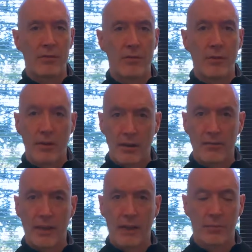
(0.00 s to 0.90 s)
if you think of
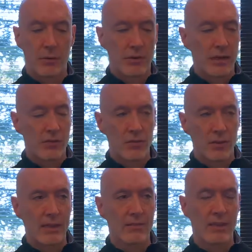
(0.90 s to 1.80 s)
the expertise, so
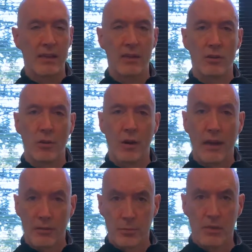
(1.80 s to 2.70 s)
let's say that your
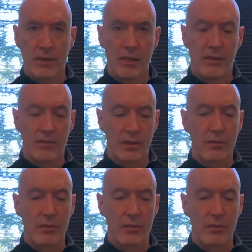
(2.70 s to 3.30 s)
expertise is